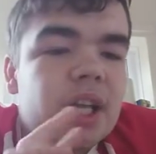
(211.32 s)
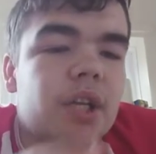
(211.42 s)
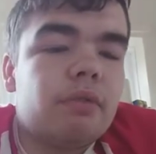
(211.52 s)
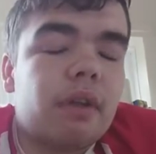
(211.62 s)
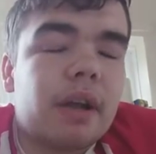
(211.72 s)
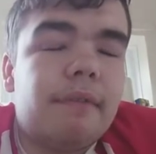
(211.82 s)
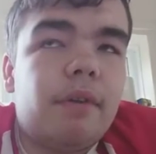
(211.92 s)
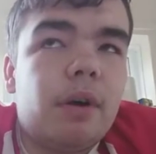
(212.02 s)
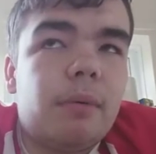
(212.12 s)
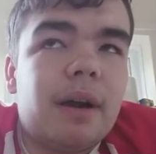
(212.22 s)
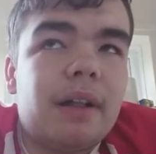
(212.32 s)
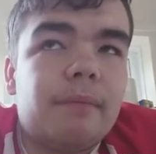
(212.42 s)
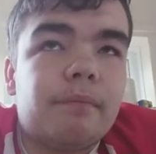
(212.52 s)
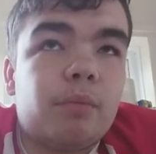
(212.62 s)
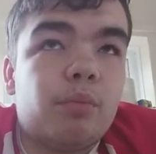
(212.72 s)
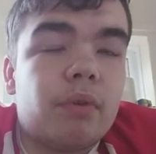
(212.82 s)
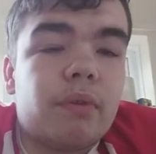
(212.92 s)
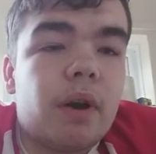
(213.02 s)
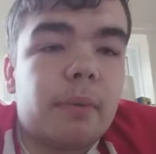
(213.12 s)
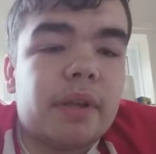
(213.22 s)
Then I thought, well,
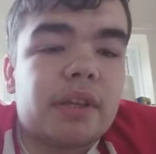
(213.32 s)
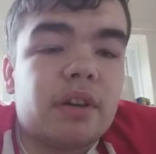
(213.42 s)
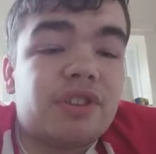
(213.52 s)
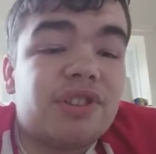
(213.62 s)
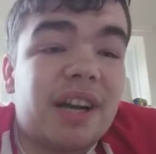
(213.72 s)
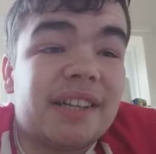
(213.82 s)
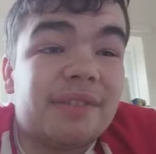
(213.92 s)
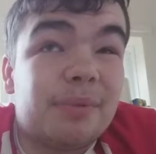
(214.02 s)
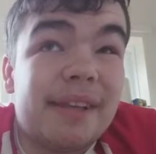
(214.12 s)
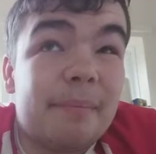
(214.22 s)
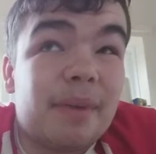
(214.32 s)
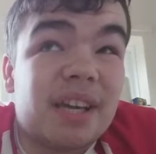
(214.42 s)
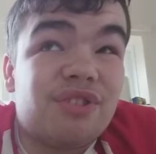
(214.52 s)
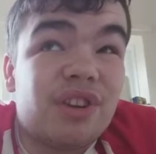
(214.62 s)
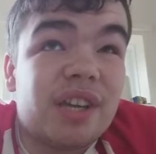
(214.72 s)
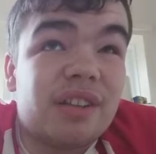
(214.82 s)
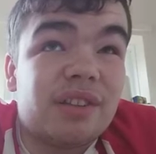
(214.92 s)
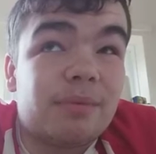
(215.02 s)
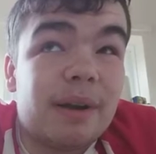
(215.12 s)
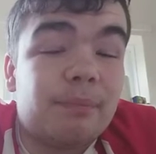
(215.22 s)
we've always got a chance. We did make
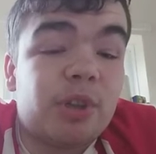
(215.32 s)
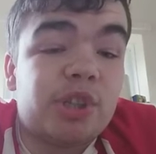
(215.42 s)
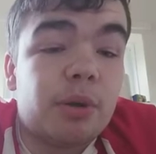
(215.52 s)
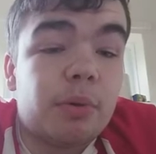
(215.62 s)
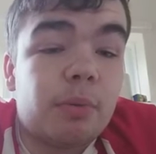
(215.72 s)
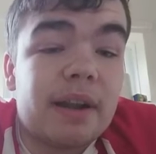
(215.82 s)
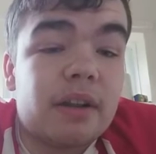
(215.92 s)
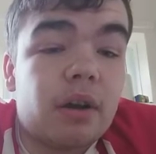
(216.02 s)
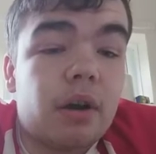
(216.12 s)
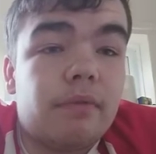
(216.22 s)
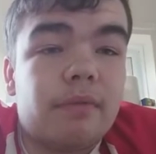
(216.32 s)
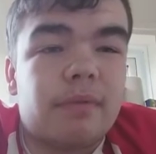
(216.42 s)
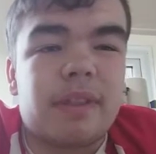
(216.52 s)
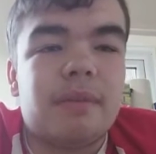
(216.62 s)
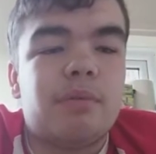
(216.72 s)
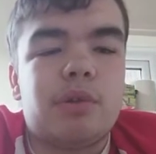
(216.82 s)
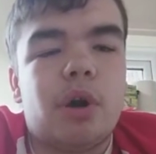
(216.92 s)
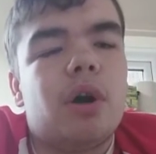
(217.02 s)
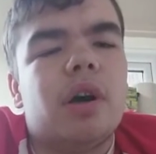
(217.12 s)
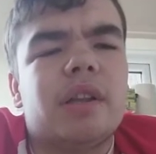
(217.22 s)
changes where Stewart went off. This was
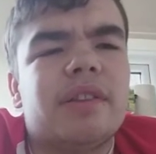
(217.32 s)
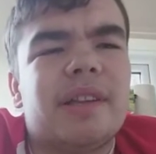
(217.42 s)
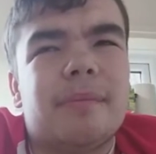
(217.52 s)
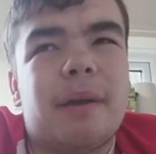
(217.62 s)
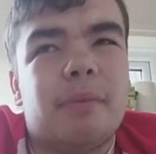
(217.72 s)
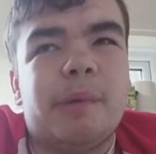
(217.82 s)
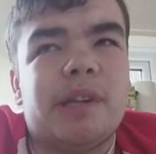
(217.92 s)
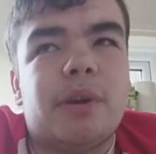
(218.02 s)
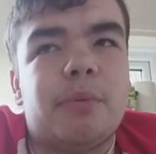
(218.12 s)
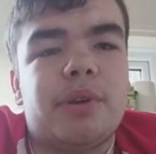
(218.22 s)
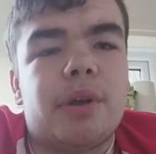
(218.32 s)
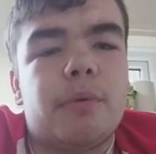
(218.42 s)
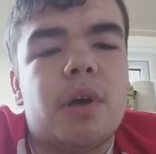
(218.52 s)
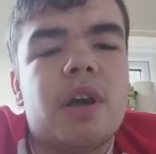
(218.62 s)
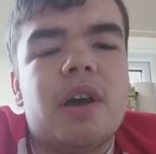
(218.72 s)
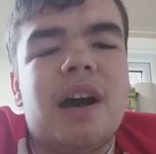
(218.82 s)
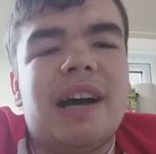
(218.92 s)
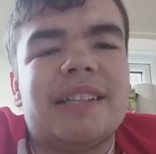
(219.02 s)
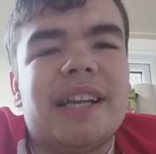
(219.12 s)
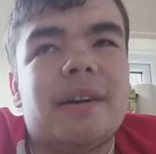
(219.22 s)
not all at the same time. We made 2 and 2.
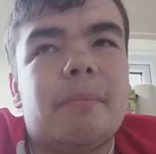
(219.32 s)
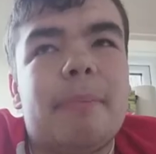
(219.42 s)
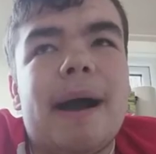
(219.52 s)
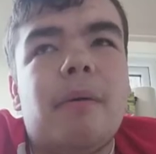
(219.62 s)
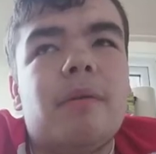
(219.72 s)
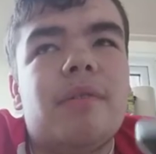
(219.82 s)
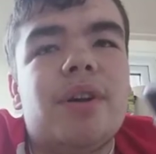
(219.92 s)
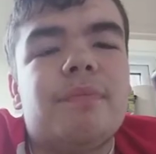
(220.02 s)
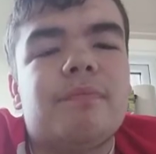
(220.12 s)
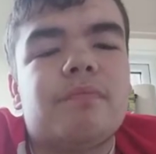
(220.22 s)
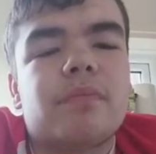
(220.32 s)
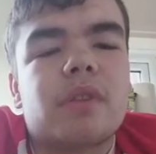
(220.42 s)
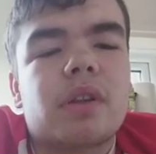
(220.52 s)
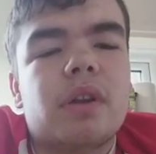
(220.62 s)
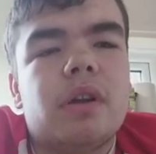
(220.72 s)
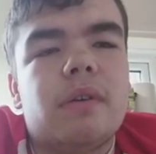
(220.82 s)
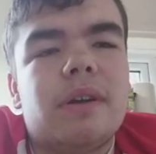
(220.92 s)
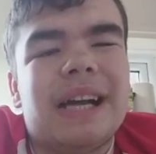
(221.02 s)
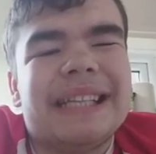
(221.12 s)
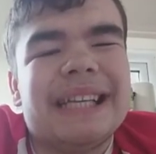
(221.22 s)
I think Power and
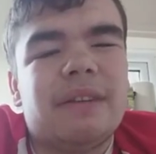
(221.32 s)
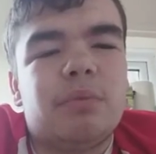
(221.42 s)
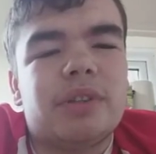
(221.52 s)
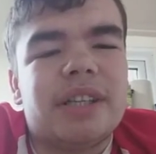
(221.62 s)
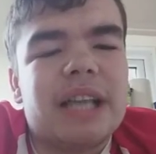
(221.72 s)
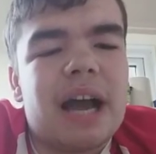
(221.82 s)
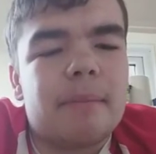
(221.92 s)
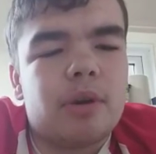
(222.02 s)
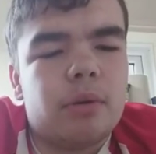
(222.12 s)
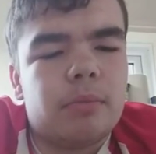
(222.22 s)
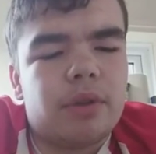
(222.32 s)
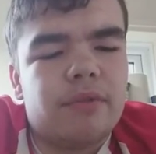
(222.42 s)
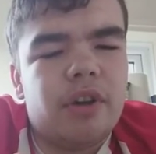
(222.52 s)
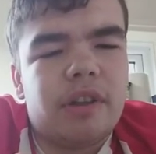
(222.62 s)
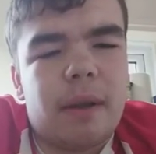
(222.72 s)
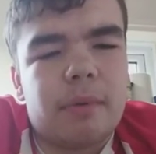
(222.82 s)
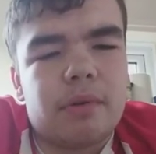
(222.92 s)
was a Diamond coming on the first time.